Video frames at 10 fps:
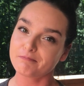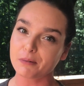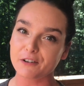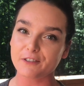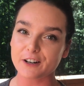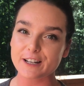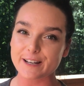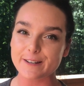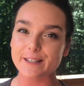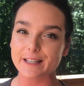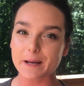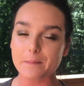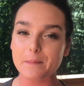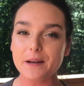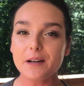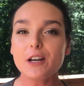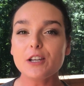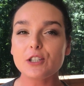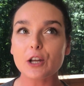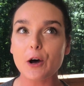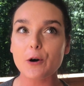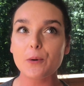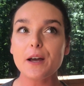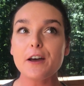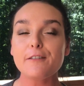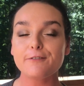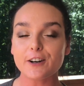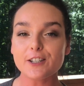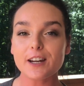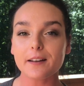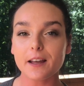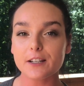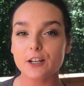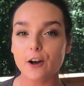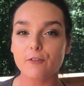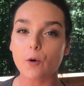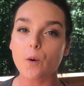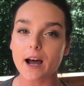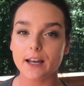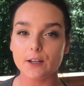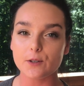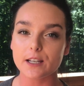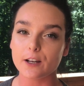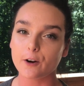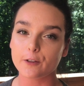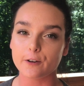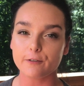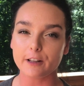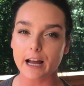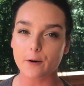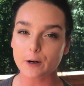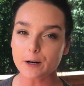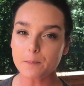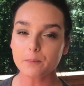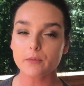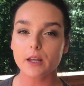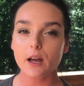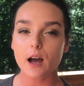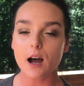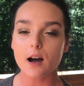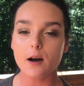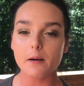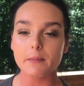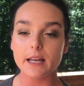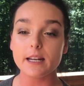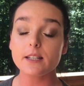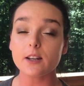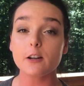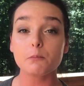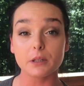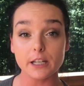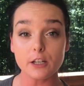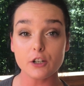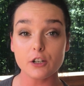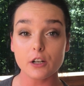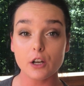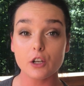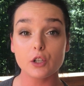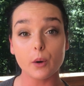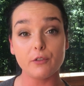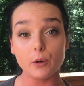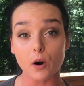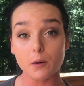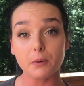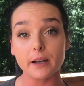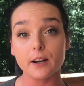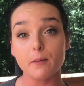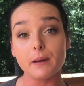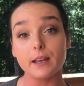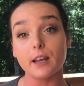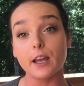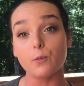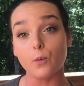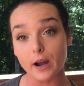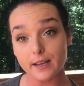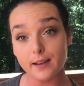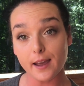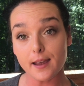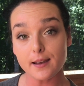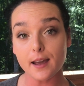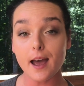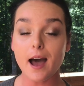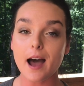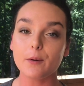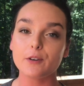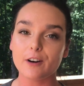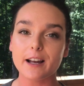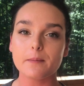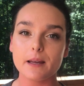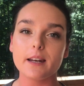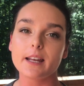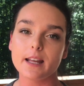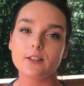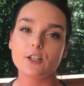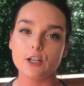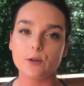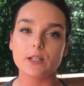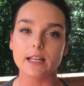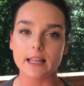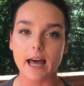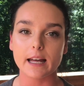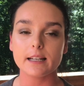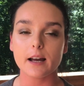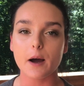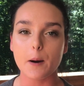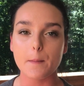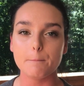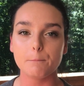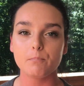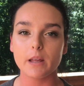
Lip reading: prefer to use them. So first I'd like to go over why I use King Arthur flour. It is unbleached, so if you are planning on making a white cake, I would recommend against using that, and